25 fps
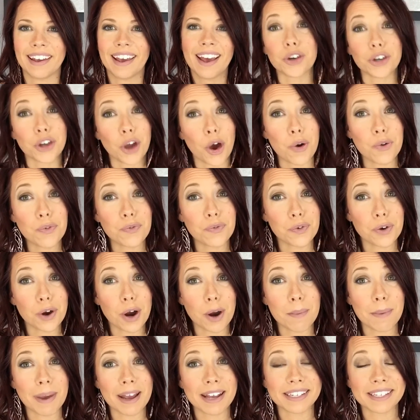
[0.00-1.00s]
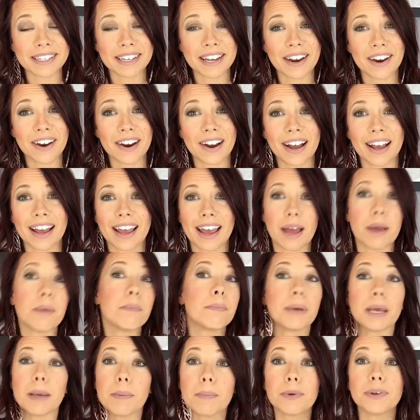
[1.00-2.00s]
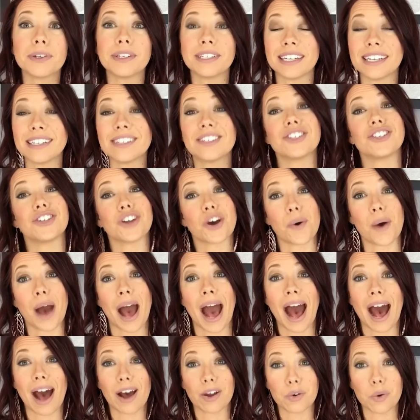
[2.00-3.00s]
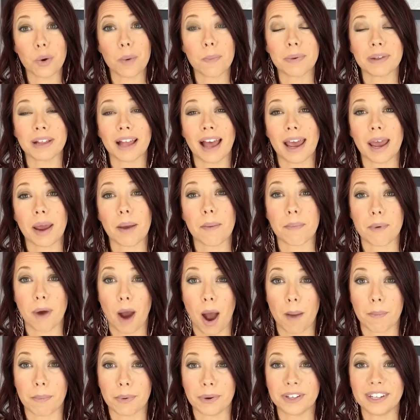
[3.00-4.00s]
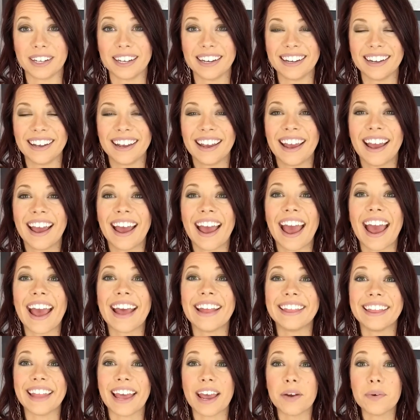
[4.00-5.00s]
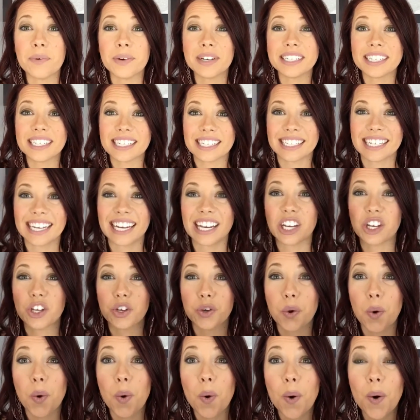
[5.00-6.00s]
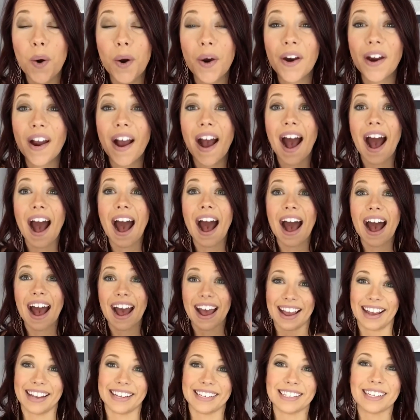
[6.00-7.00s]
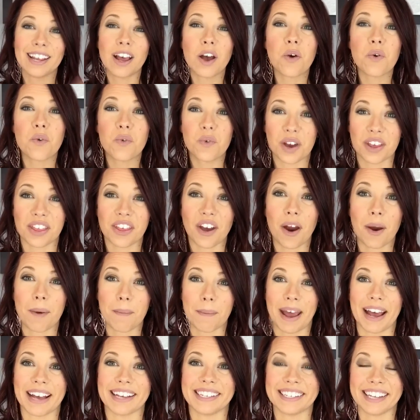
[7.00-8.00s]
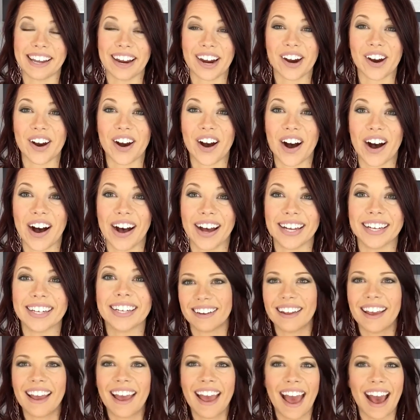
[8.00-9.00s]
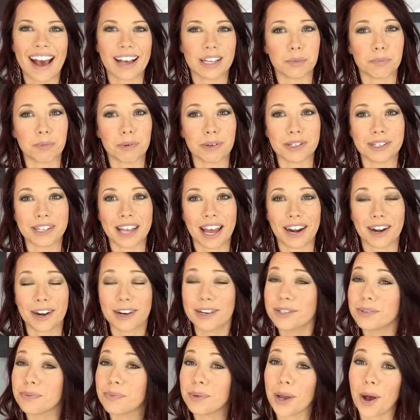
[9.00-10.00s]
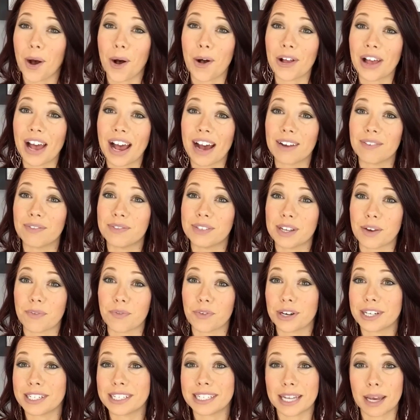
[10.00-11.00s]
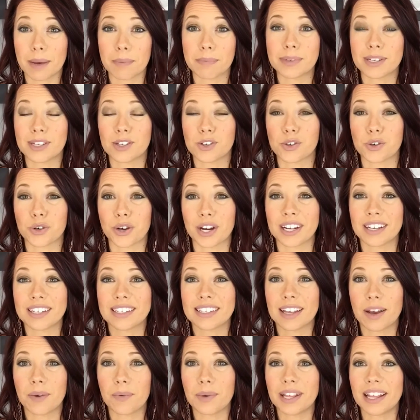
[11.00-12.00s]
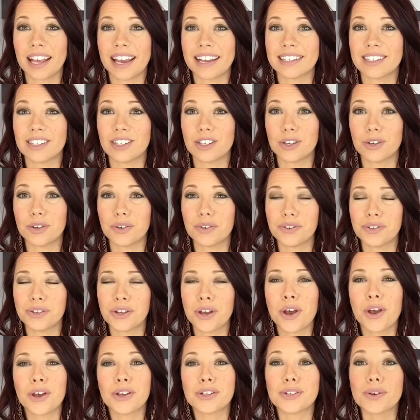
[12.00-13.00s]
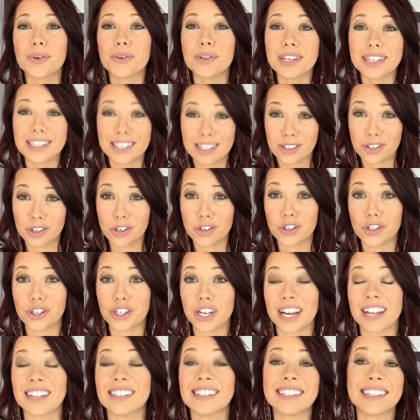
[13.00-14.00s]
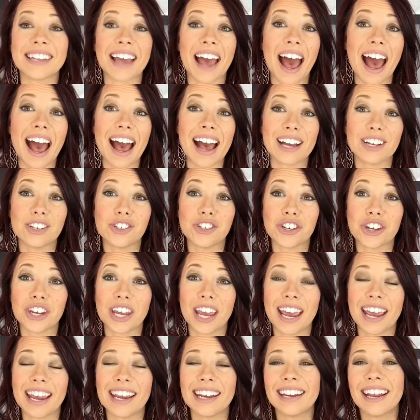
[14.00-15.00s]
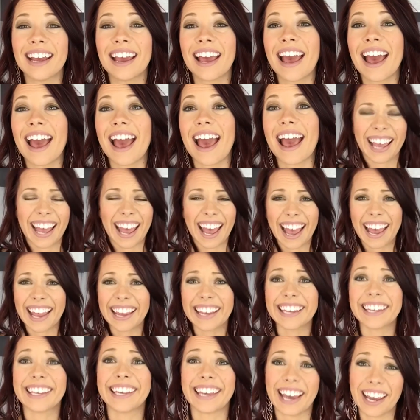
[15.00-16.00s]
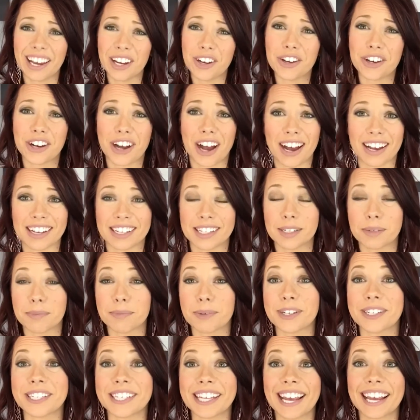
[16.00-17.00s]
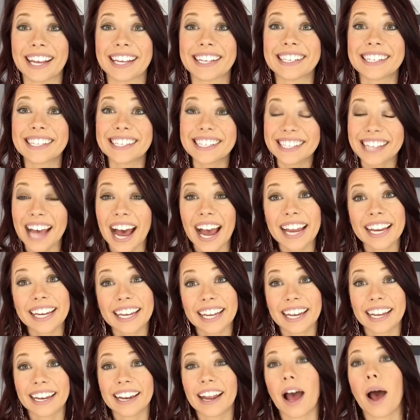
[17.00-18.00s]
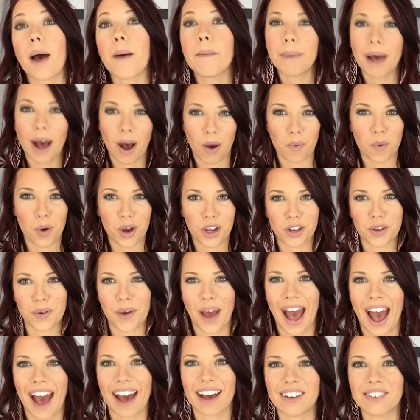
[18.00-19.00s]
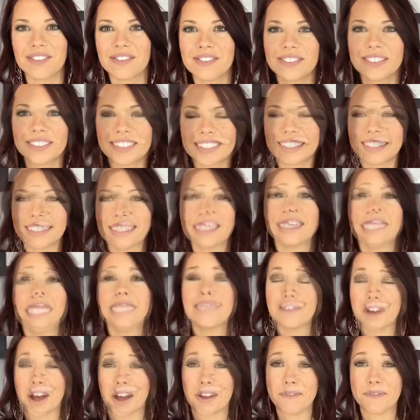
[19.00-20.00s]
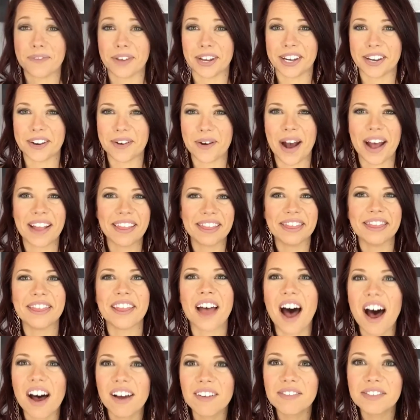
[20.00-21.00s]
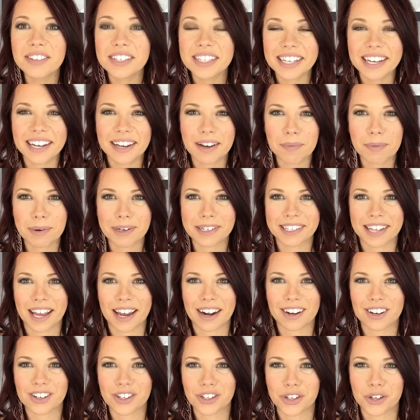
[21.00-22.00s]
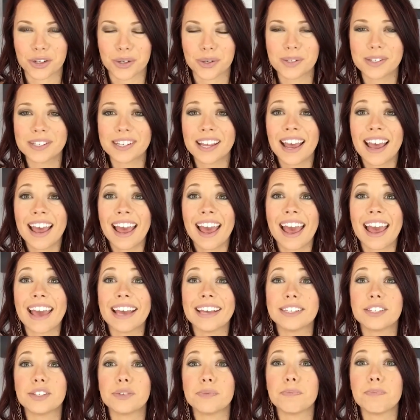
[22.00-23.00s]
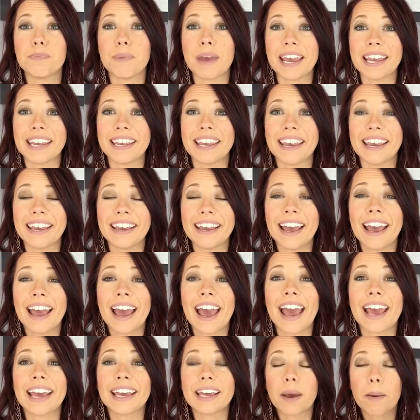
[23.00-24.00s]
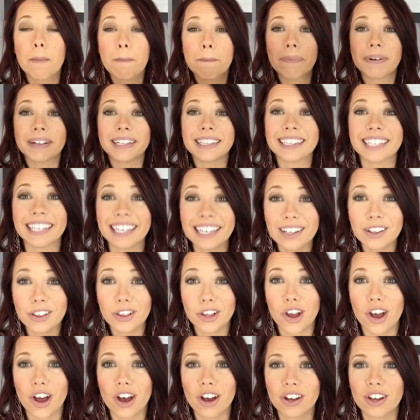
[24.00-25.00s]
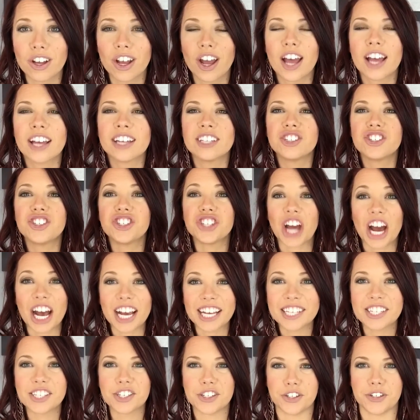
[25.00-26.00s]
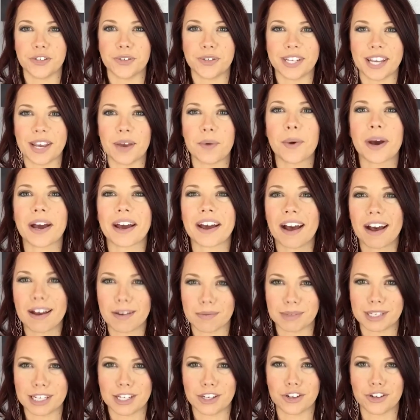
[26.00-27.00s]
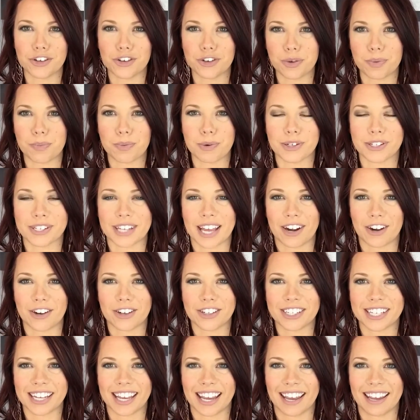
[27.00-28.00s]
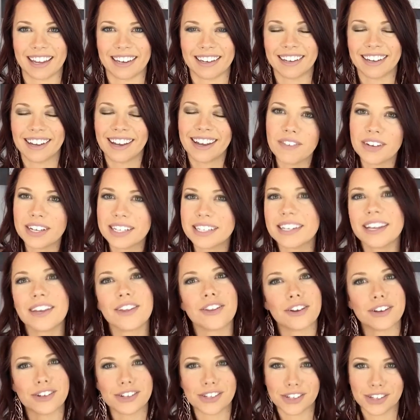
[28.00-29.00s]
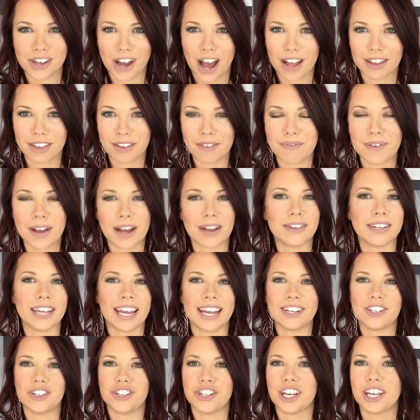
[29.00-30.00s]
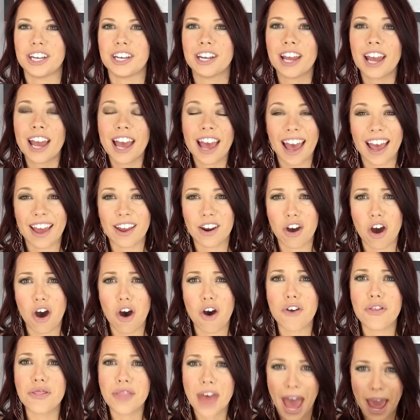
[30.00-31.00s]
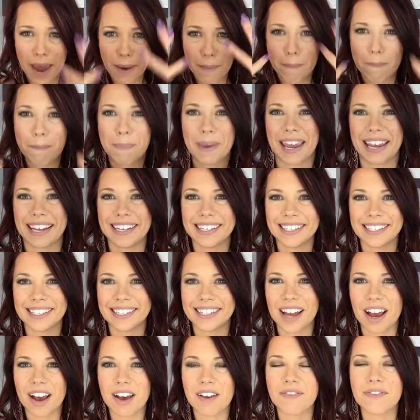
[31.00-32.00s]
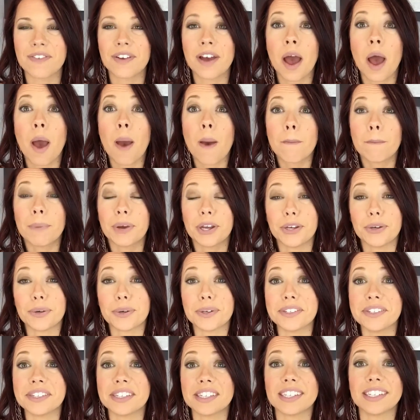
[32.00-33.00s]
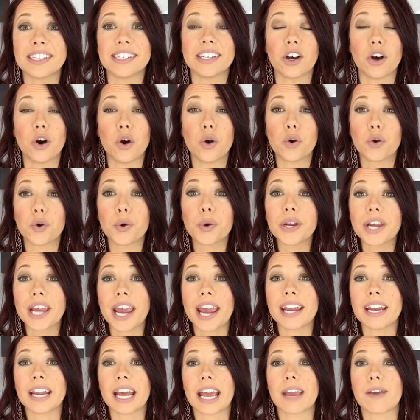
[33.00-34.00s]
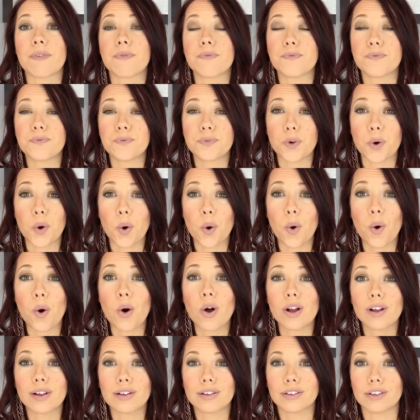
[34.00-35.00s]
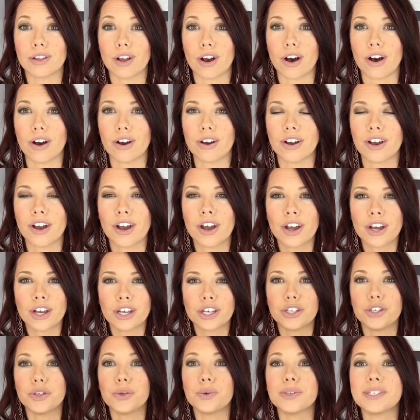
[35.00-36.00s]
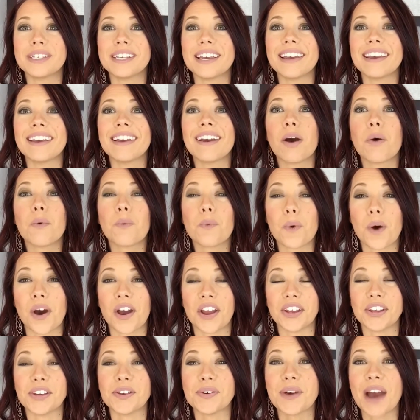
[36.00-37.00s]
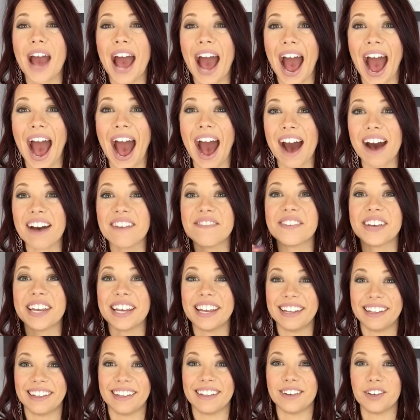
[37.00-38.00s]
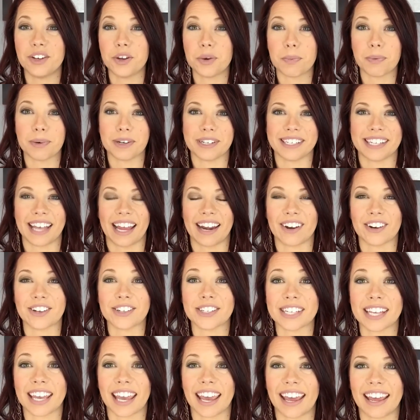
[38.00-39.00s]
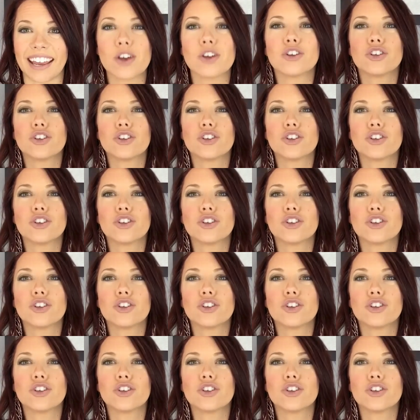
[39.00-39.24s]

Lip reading: We're known for our mascara, and people need to know how to apply it properly, and they want to see your eyes with our mascara on. As presenters, we all have different tips and tricks that we like to use, so this is your chance to educate and get your customers excited about what you have. Another fun video I love seeing presenters use is making a complete look just using what comes in your new presenter's kit. Obviously, there's not the foundation and all that base stuff, but you can still create a full look using what you have in the new presenter's kit.